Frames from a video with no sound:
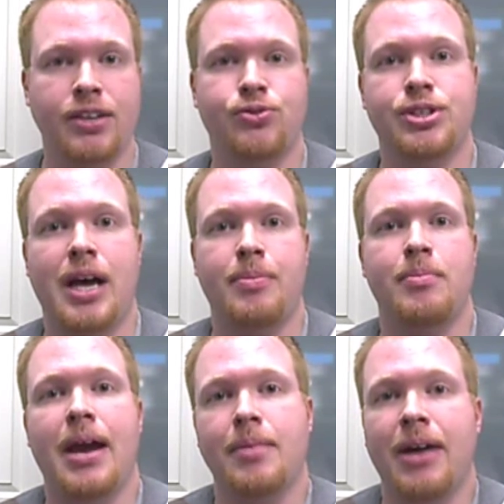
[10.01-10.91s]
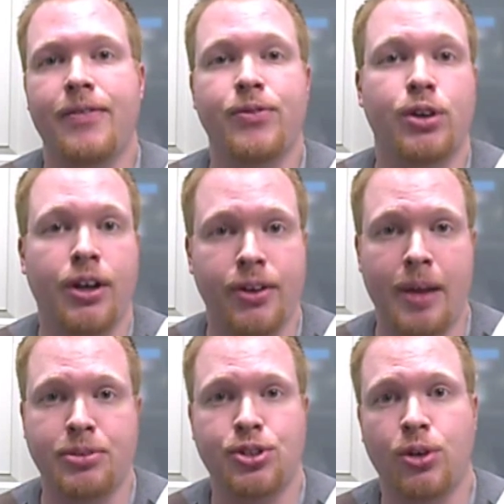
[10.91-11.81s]
Thanks for stopping back by for
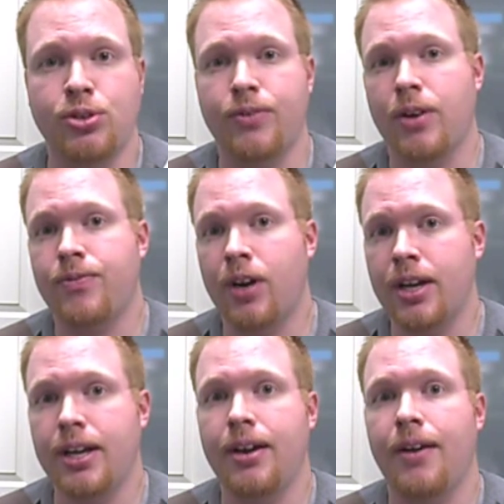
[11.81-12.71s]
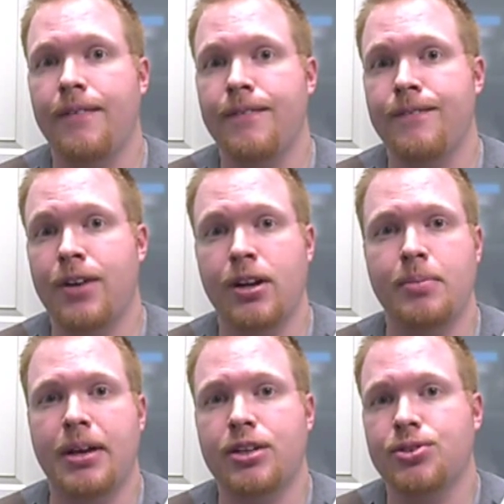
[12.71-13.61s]
another episode of our Funding
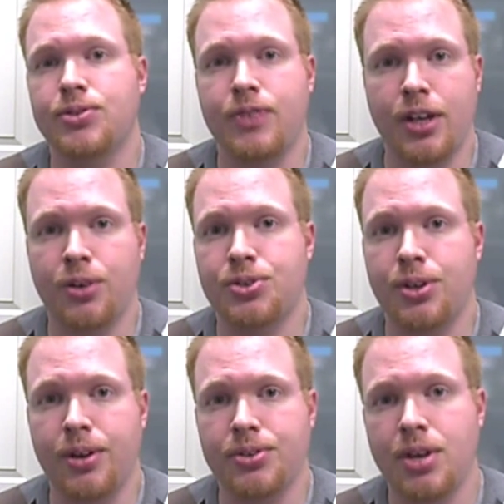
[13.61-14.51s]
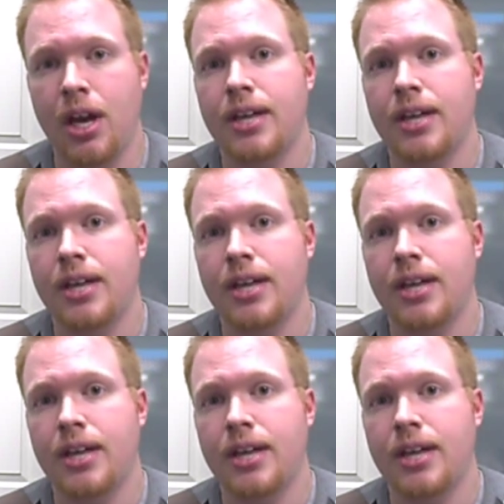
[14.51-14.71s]
Fundamentals video series.